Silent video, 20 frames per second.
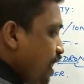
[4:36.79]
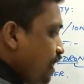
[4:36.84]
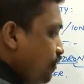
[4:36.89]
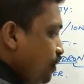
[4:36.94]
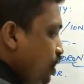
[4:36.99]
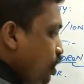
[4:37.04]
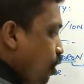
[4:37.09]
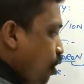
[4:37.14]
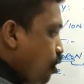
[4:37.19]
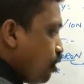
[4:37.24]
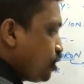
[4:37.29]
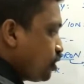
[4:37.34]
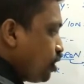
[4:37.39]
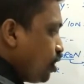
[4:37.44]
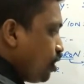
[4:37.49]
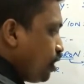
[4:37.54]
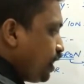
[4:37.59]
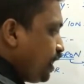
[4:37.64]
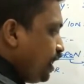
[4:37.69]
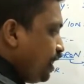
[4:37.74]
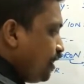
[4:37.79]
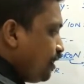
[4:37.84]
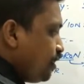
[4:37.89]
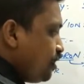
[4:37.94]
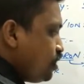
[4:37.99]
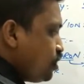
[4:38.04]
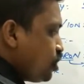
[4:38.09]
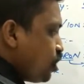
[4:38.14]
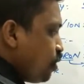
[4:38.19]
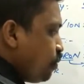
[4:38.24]
having
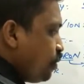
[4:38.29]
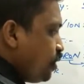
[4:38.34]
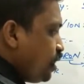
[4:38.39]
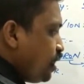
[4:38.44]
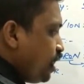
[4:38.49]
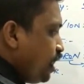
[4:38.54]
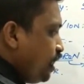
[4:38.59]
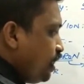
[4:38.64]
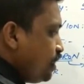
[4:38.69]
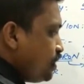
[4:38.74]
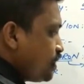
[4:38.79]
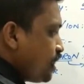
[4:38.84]
octahedral geometry.